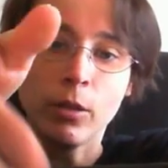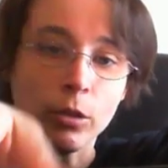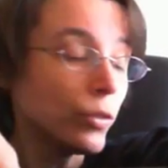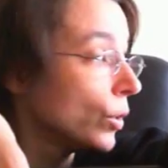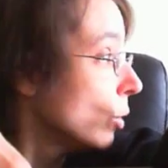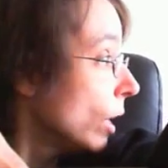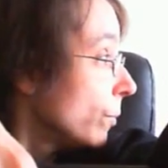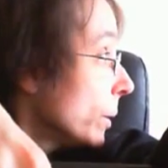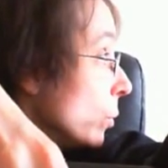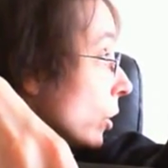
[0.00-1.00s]
Those of you who
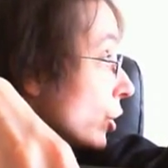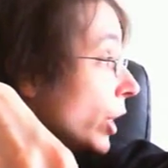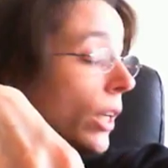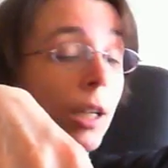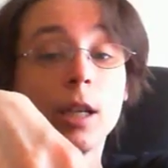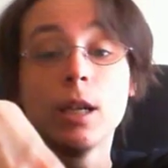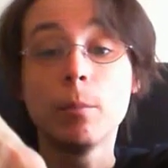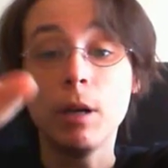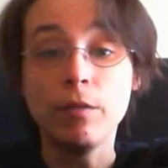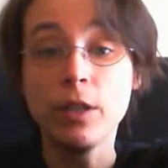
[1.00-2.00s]
have been watching
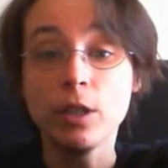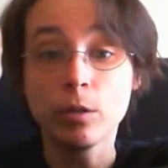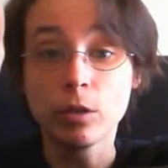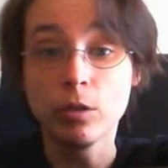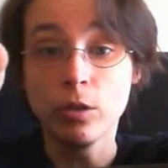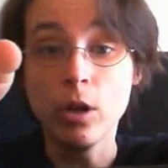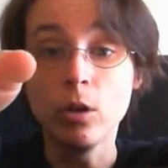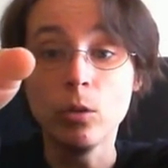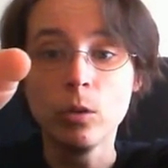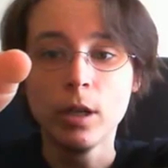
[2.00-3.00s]
my videos
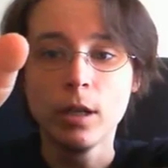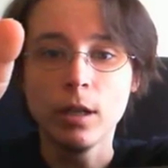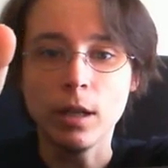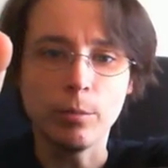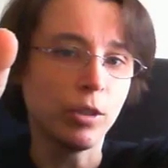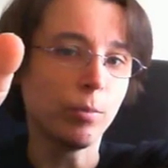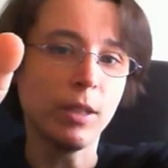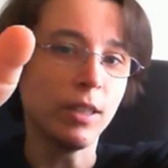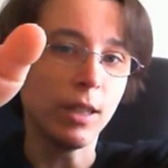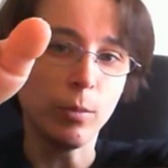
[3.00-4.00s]
know, and I'm just
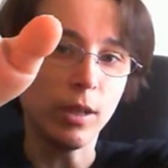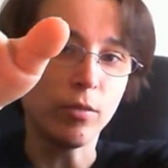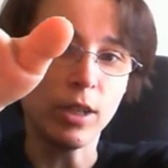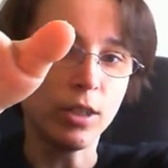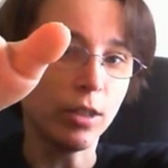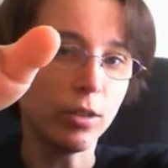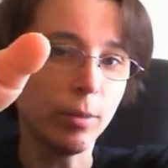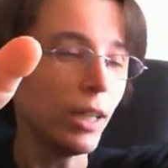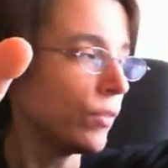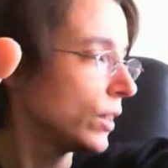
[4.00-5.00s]
basically, whenever I turn
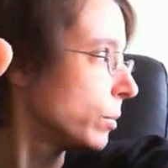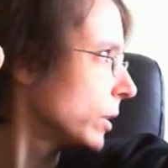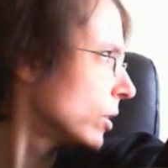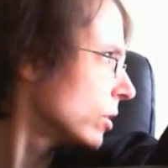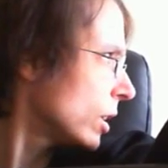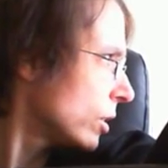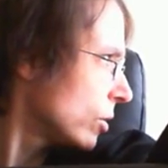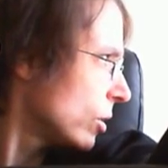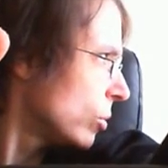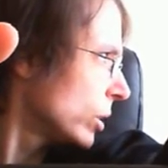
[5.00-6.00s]
to my left, it's because I
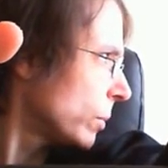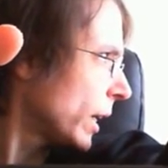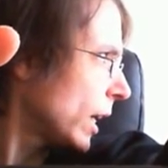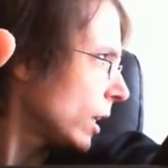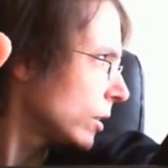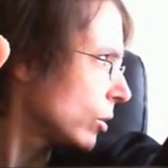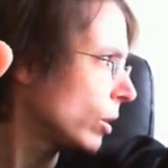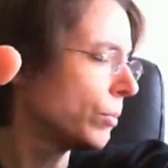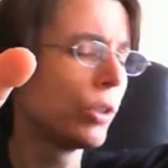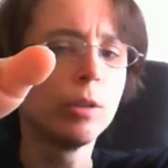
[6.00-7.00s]
don't know what my cats
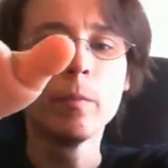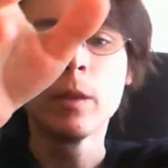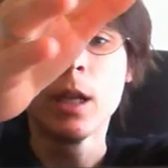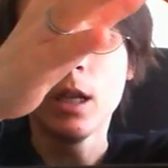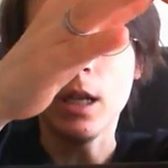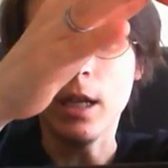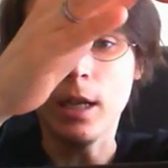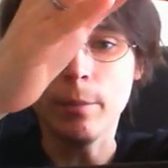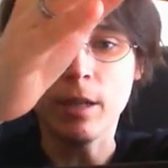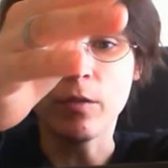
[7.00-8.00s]
are up to,
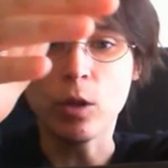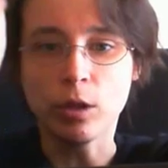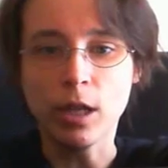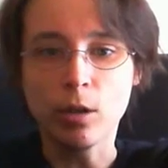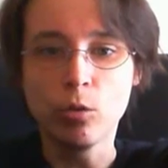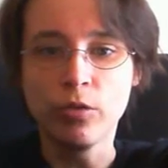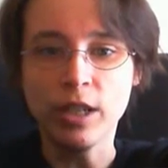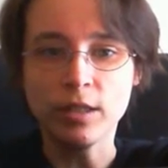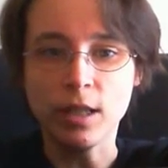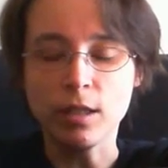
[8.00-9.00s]
and I've got
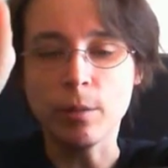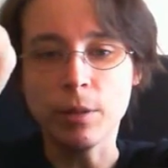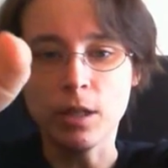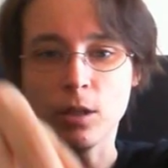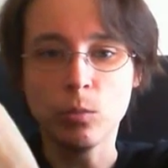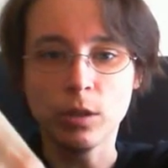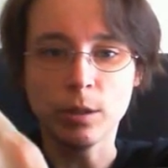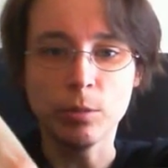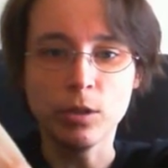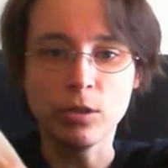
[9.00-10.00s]
Gergovia set up and I don't
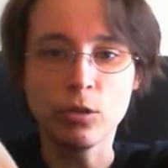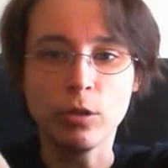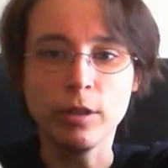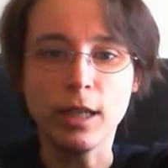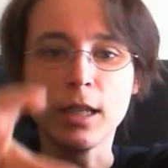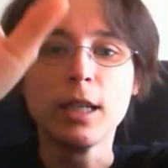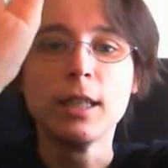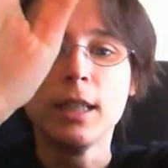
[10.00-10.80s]
want them to destroy that.